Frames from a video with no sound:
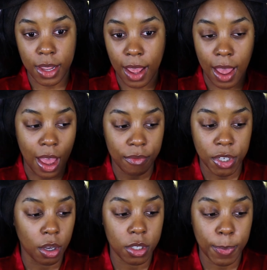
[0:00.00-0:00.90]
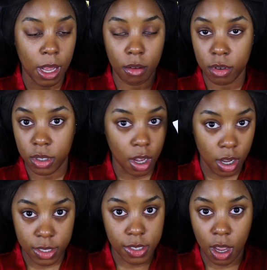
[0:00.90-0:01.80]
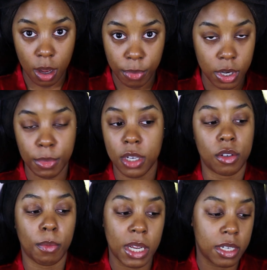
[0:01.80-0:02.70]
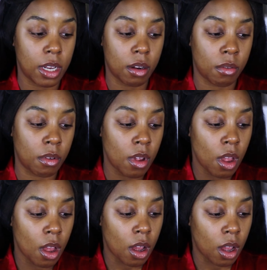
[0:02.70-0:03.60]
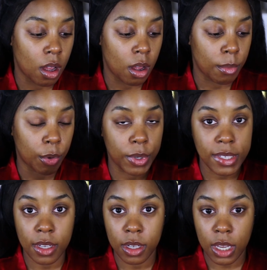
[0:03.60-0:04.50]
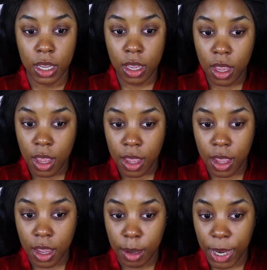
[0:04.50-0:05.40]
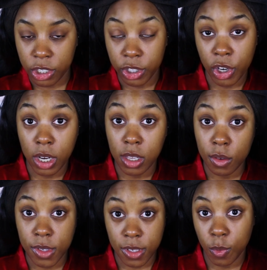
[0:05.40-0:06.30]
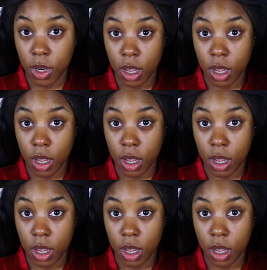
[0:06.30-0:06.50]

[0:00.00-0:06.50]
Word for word: that I have talked about nonstop, pretty much on my channel um, recently and I'm actually trying to use this one